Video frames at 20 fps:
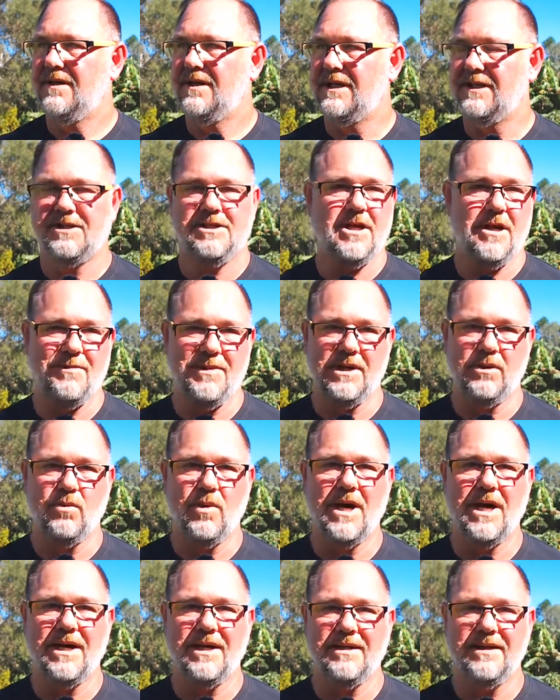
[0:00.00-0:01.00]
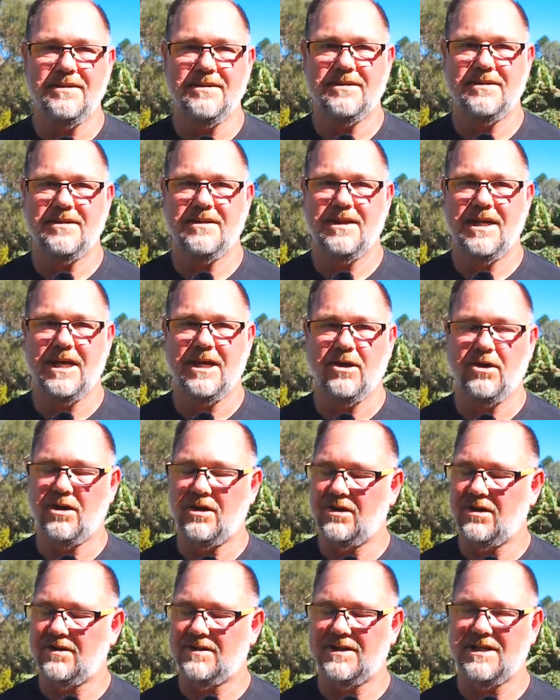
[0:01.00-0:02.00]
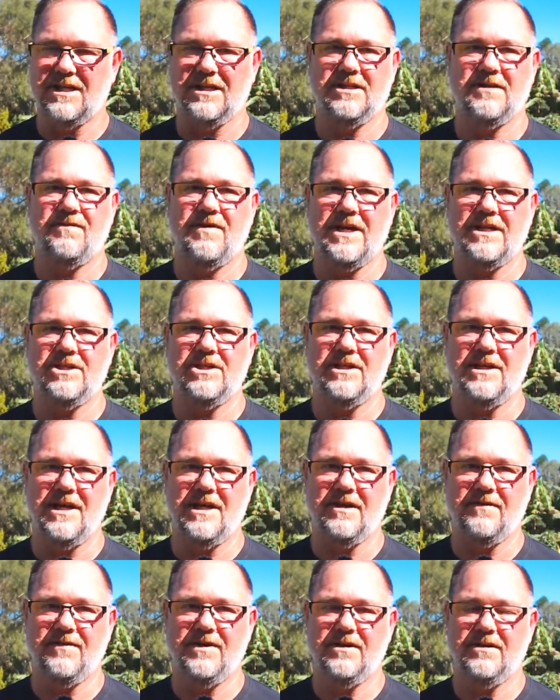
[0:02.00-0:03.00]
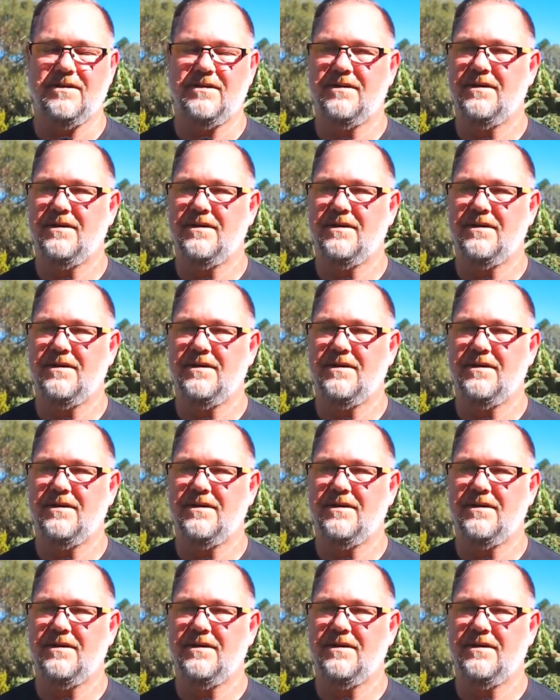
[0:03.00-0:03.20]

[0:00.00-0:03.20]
in so many ways, and I got a lot of satisfaction out of it.